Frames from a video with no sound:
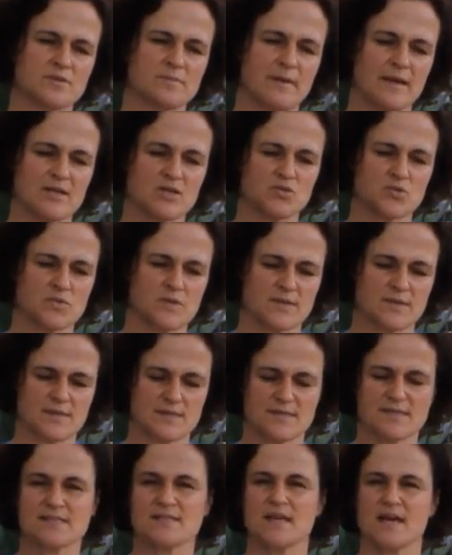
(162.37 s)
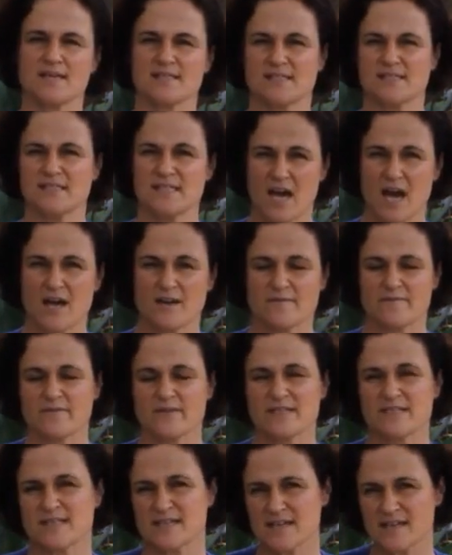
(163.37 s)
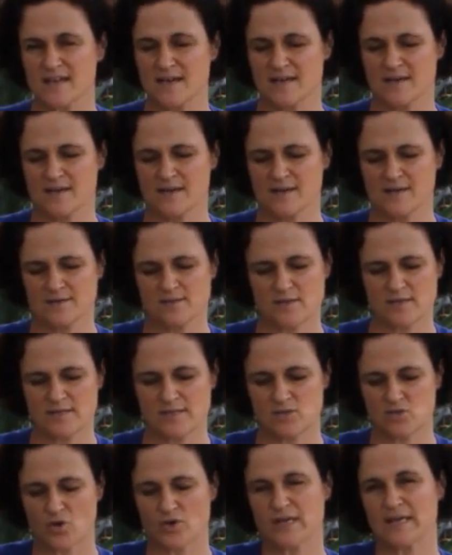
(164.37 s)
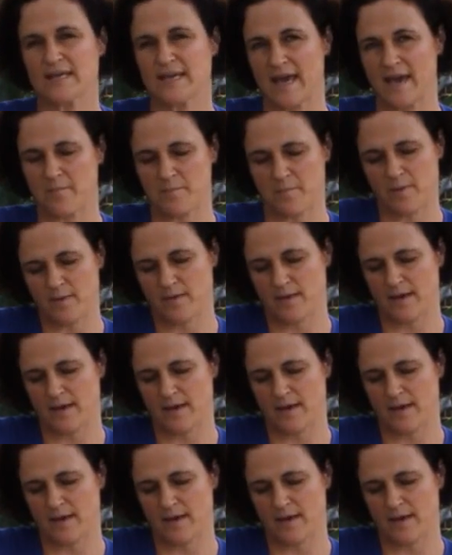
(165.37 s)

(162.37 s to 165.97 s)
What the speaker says: to make sure that this is nice and tight fitting, so there's not a gap